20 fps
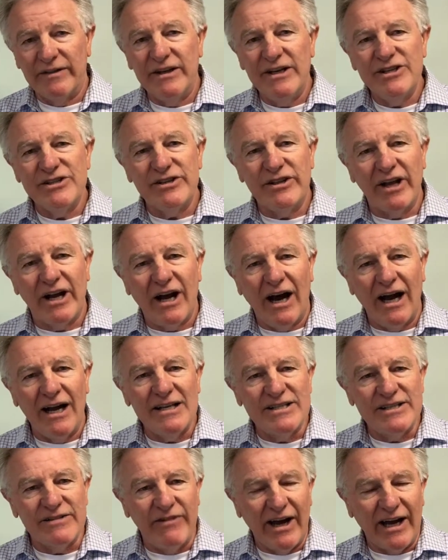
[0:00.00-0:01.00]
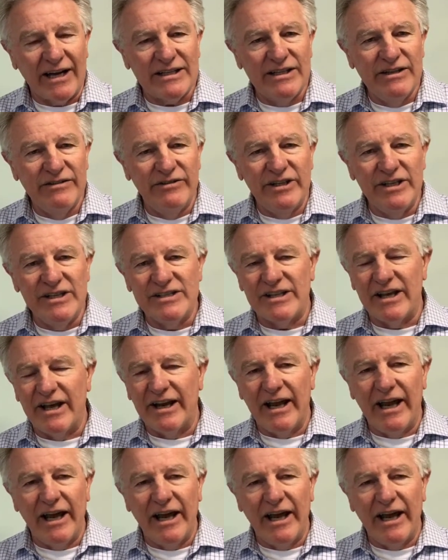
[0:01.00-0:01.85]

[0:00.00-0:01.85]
These are the kinds of activities that